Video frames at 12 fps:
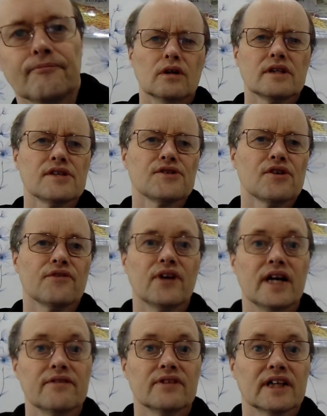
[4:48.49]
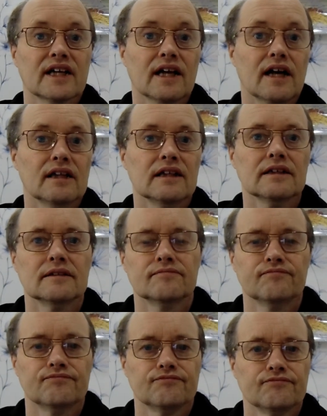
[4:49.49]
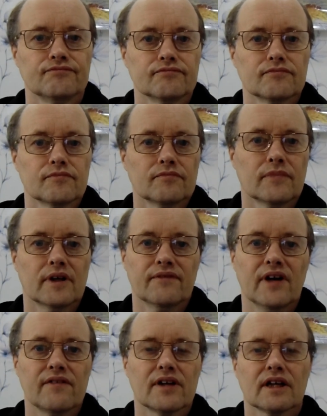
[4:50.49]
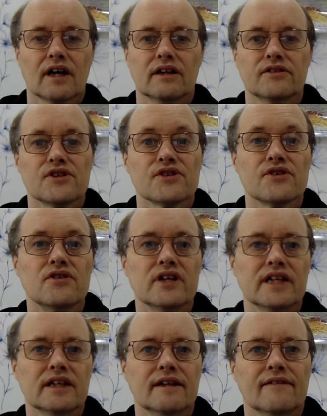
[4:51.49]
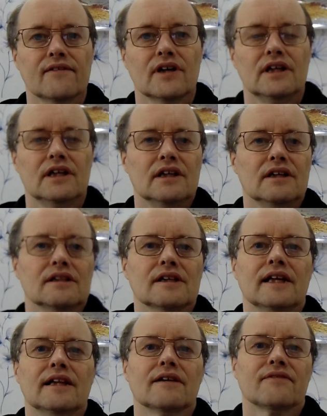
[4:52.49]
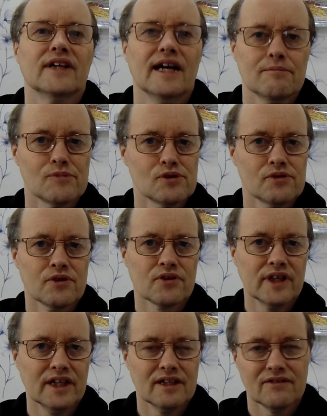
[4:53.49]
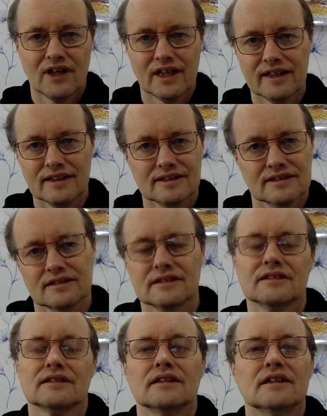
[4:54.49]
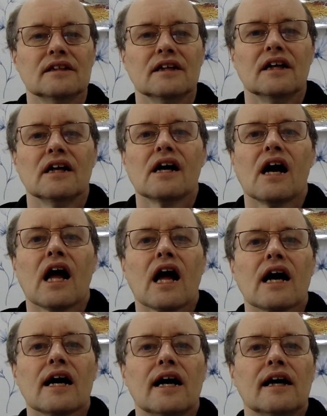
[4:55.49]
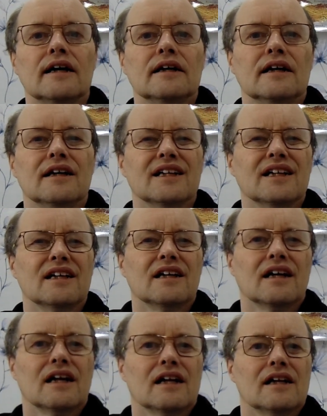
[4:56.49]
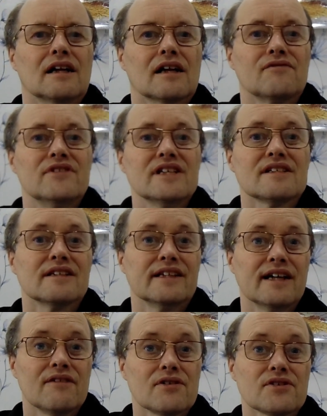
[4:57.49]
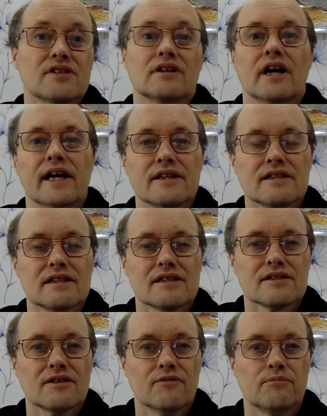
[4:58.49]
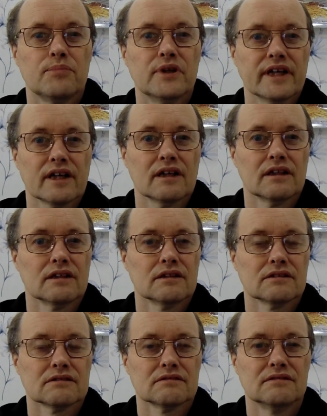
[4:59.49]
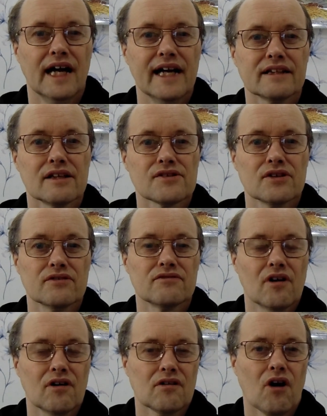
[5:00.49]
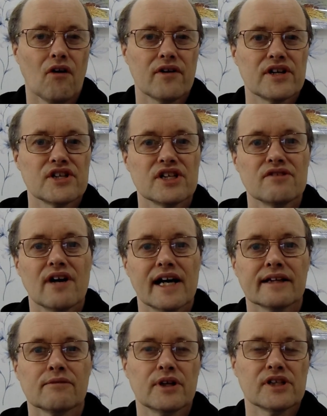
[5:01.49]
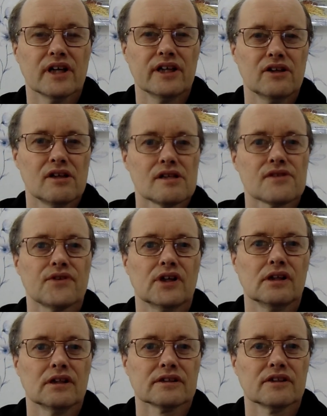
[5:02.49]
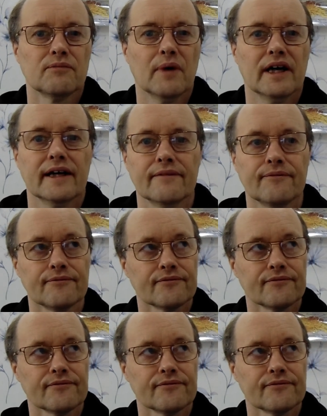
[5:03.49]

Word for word: What is your favourite colour? My favourite colour is green. I love the emerald green of Ireland. Uh, recently I've also got into sort of brick red, a sort of orangey red, which I use for a lot of my